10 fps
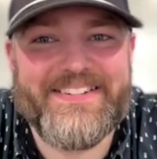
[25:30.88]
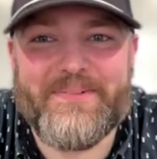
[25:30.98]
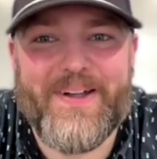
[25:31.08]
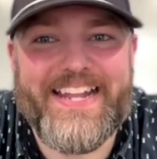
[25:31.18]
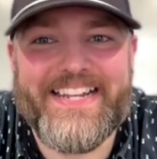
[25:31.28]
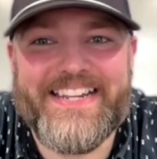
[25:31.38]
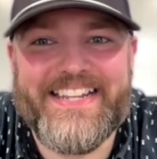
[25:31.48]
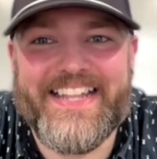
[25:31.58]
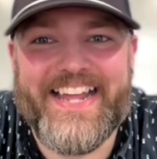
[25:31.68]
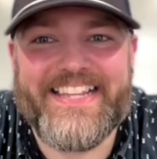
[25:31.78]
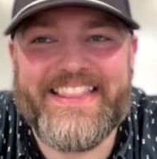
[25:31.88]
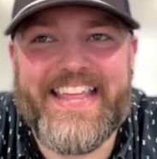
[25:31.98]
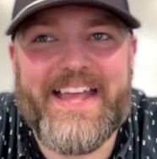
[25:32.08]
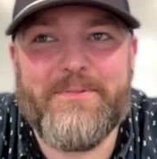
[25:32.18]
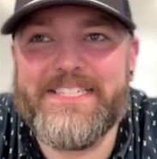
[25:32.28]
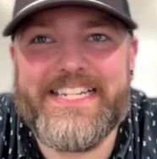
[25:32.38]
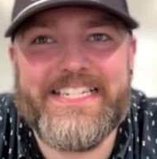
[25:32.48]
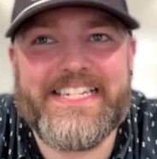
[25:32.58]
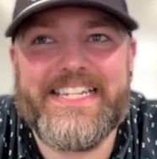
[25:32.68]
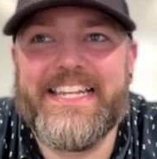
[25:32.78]
right? Like that one's
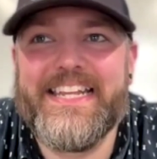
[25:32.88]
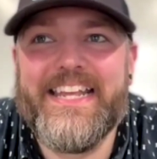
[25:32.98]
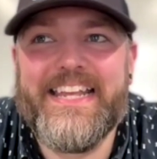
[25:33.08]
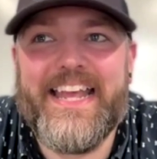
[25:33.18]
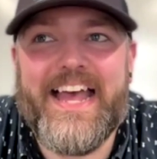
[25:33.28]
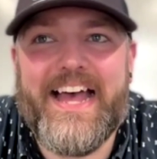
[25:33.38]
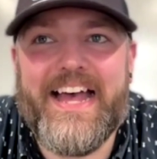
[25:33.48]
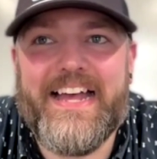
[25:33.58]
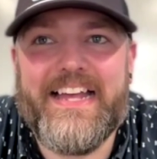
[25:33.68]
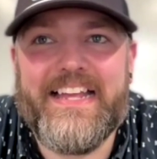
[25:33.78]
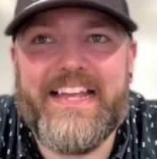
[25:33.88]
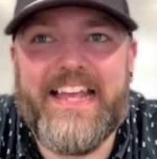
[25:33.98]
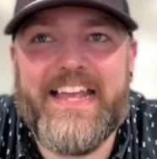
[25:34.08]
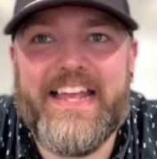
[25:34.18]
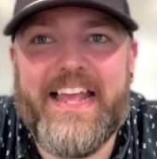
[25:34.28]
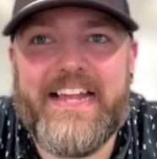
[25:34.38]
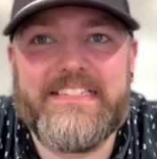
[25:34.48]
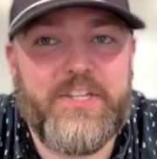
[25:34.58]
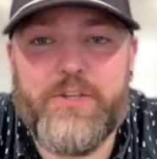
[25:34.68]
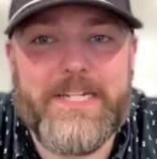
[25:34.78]
easy. As
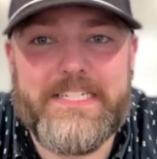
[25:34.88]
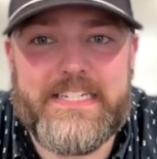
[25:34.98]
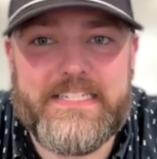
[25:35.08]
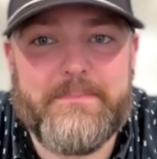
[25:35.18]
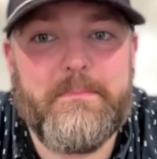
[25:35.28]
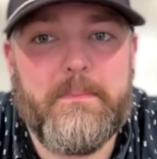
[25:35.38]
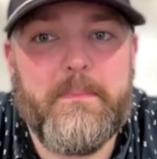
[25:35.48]
the human, it's easy.